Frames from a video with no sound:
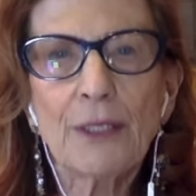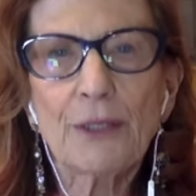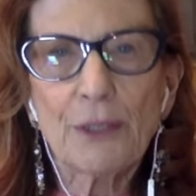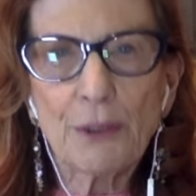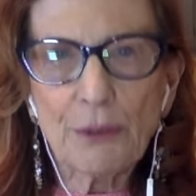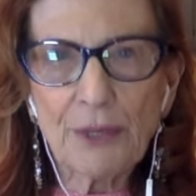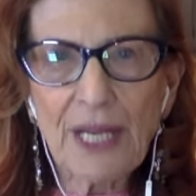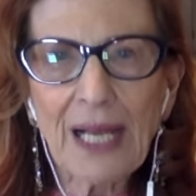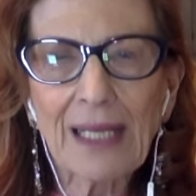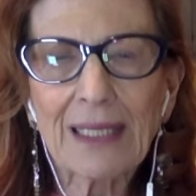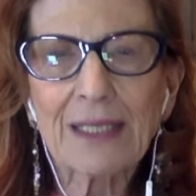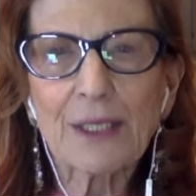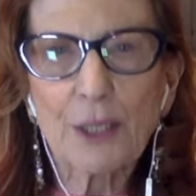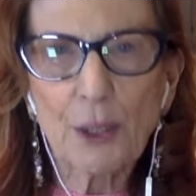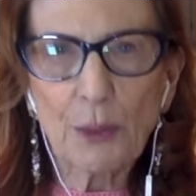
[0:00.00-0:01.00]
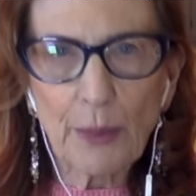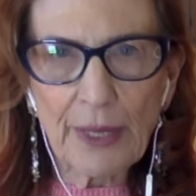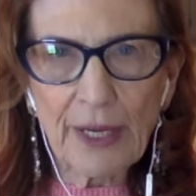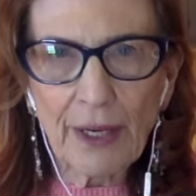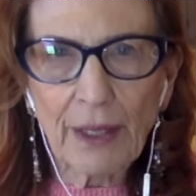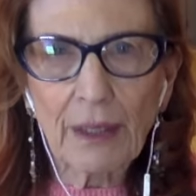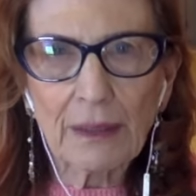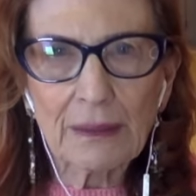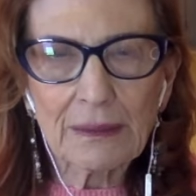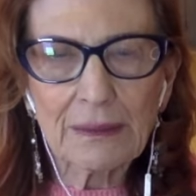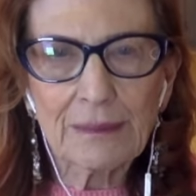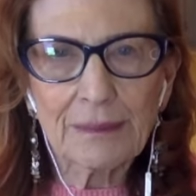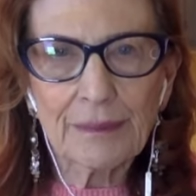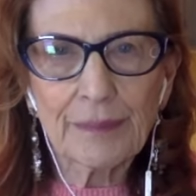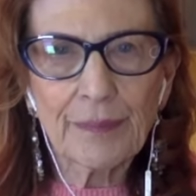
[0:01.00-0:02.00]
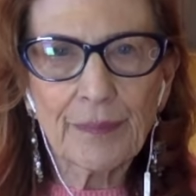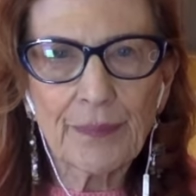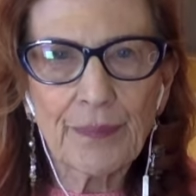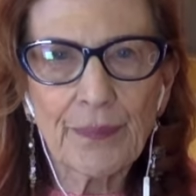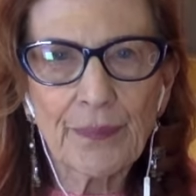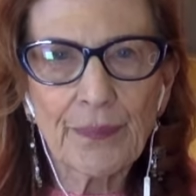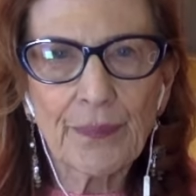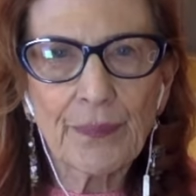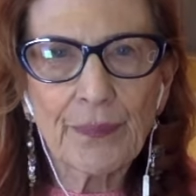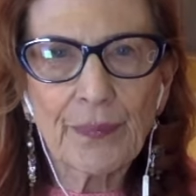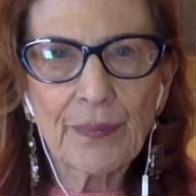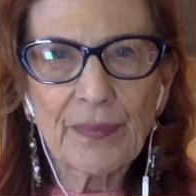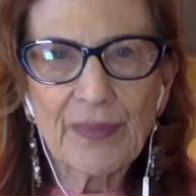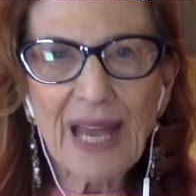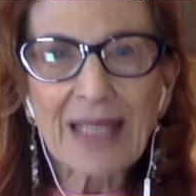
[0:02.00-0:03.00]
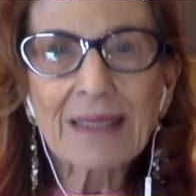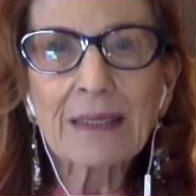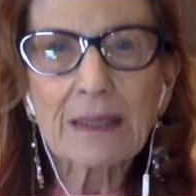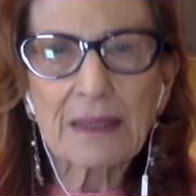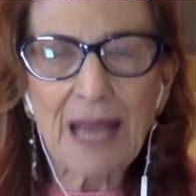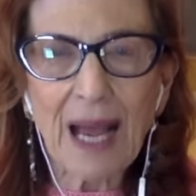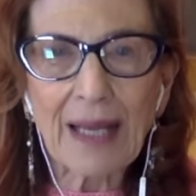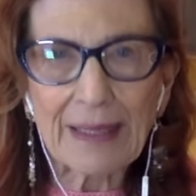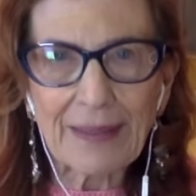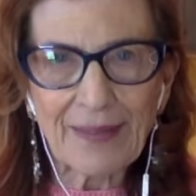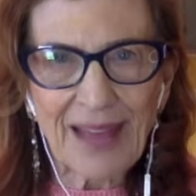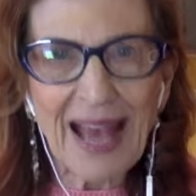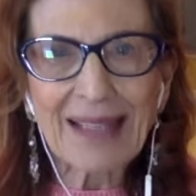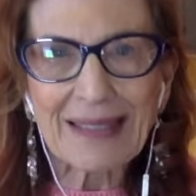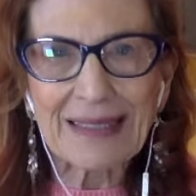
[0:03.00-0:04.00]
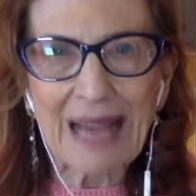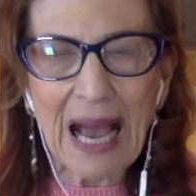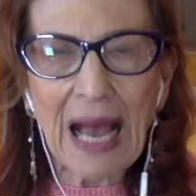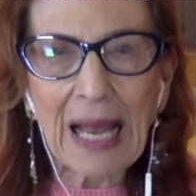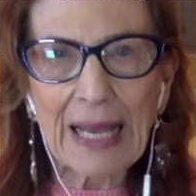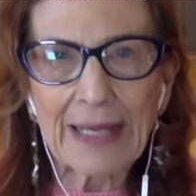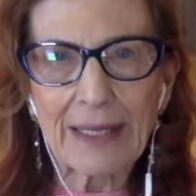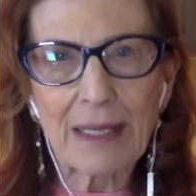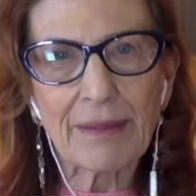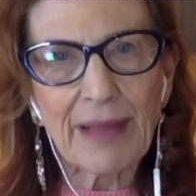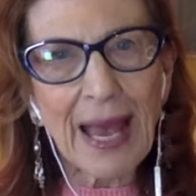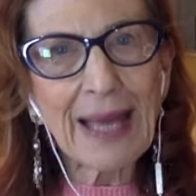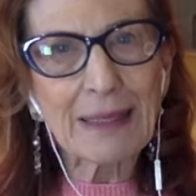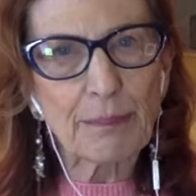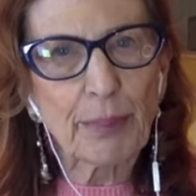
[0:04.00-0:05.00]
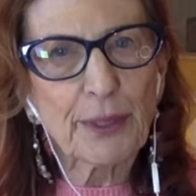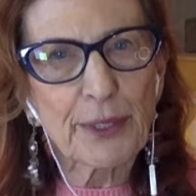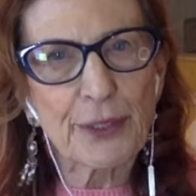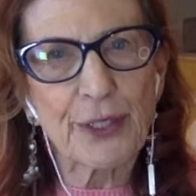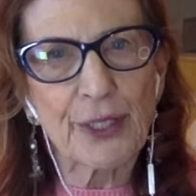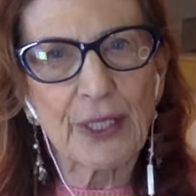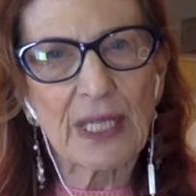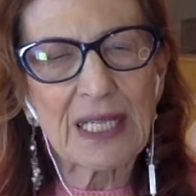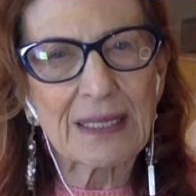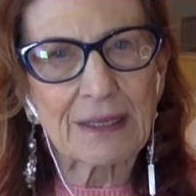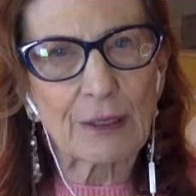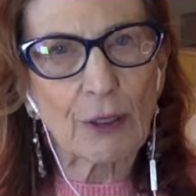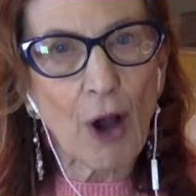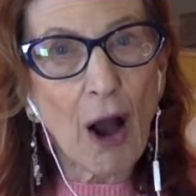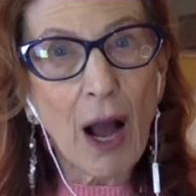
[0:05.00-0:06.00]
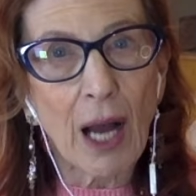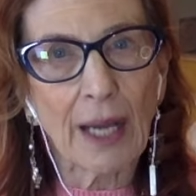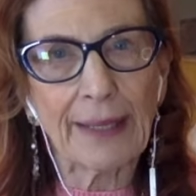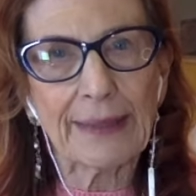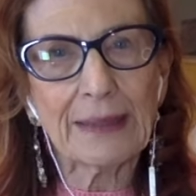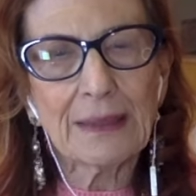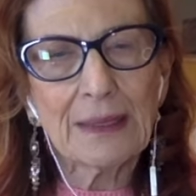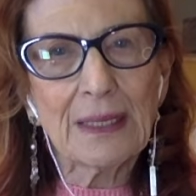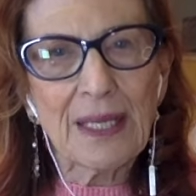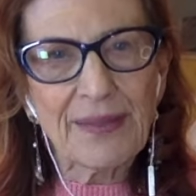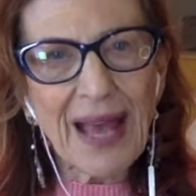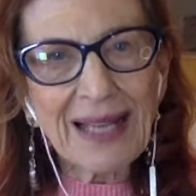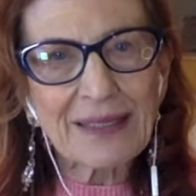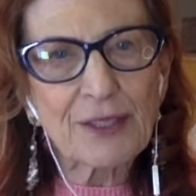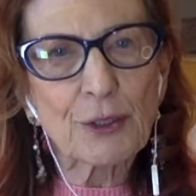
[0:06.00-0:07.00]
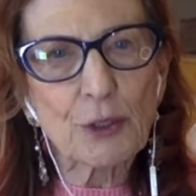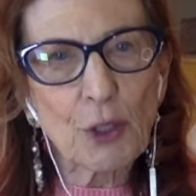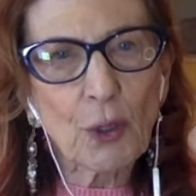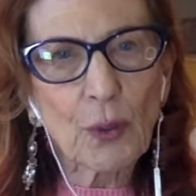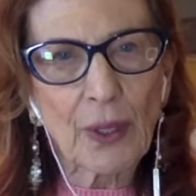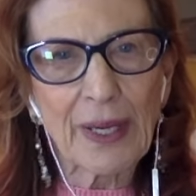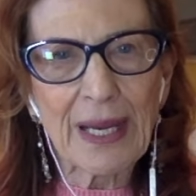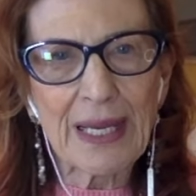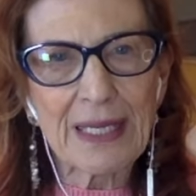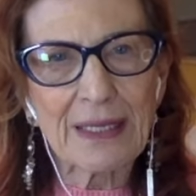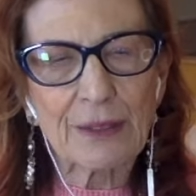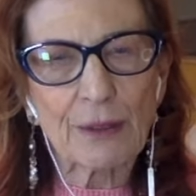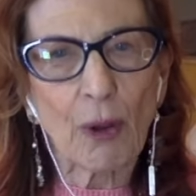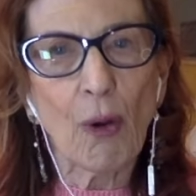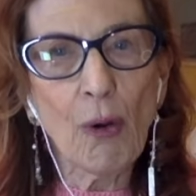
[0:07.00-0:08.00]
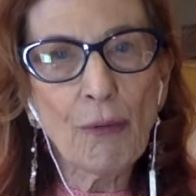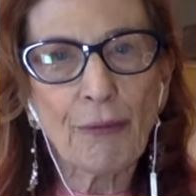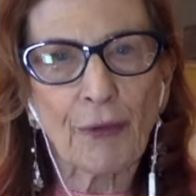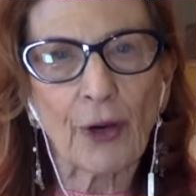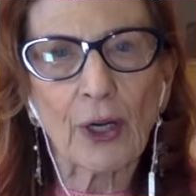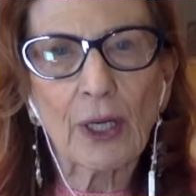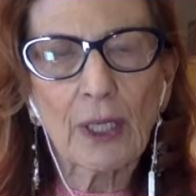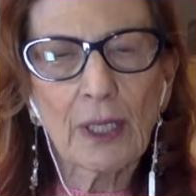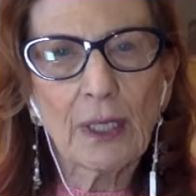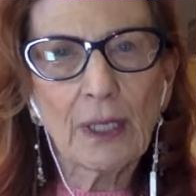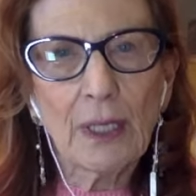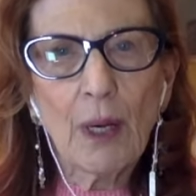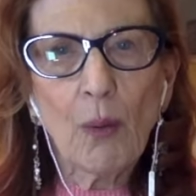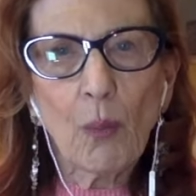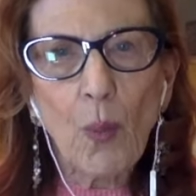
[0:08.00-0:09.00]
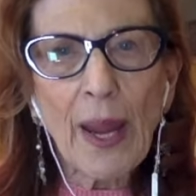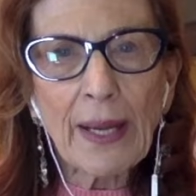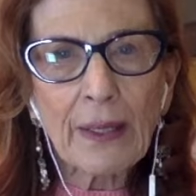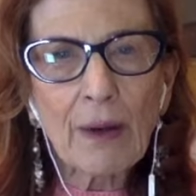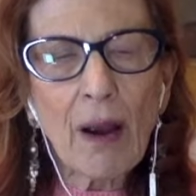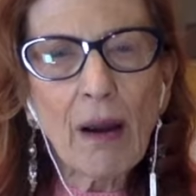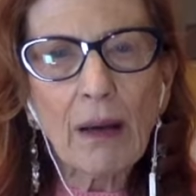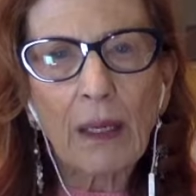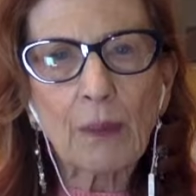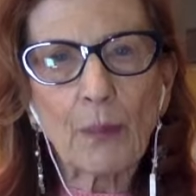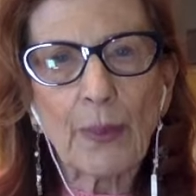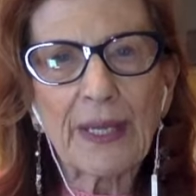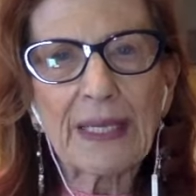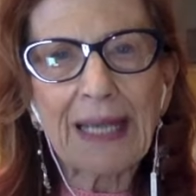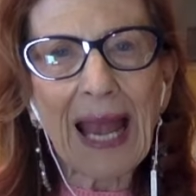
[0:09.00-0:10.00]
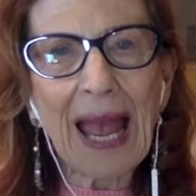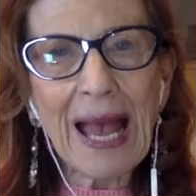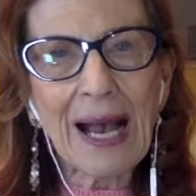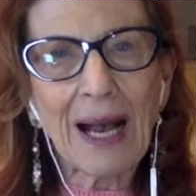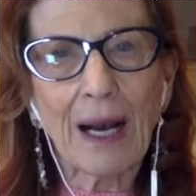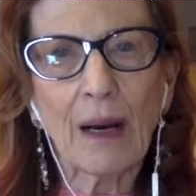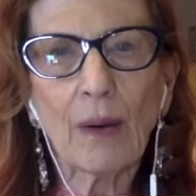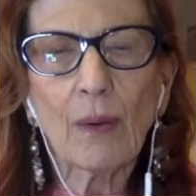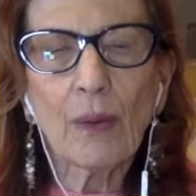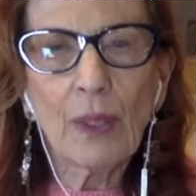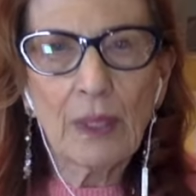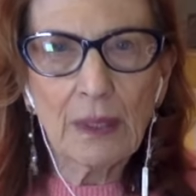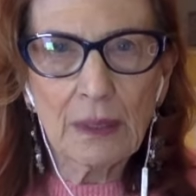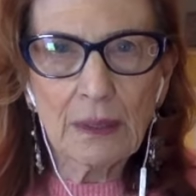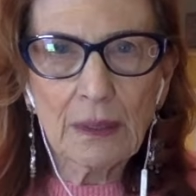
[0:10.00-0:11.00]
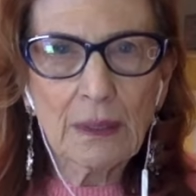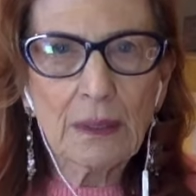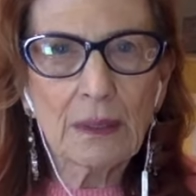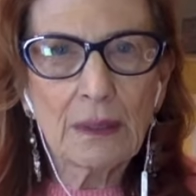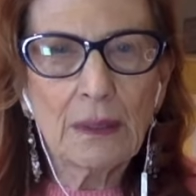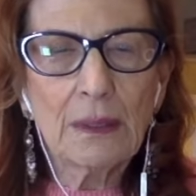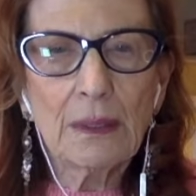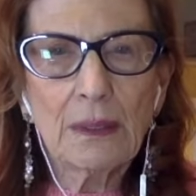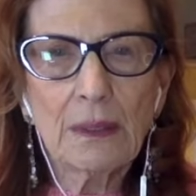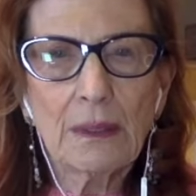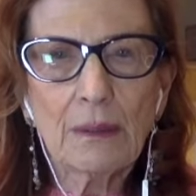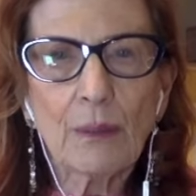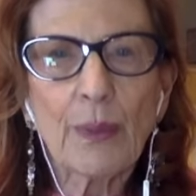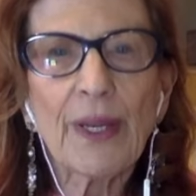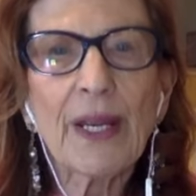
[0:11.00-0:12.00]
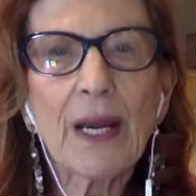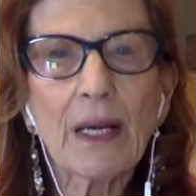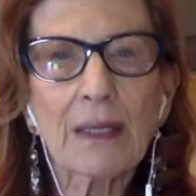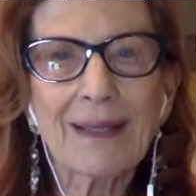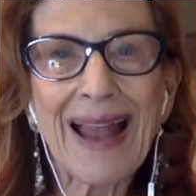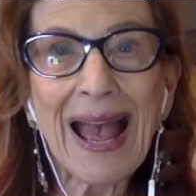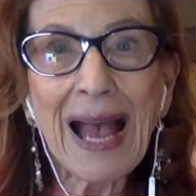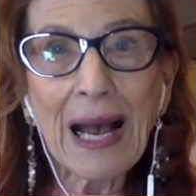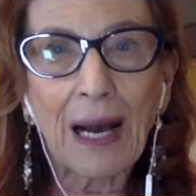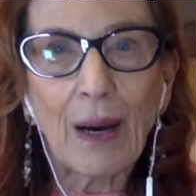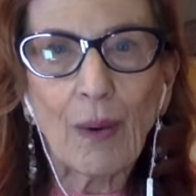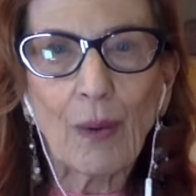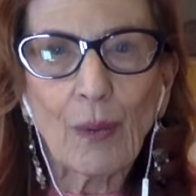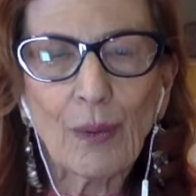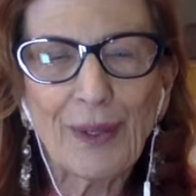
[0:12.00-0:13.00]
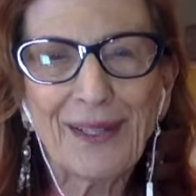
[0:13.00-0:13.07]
to tell us who we are. That's done. That died. That person is gone. That story is over. Where are we now? We are now.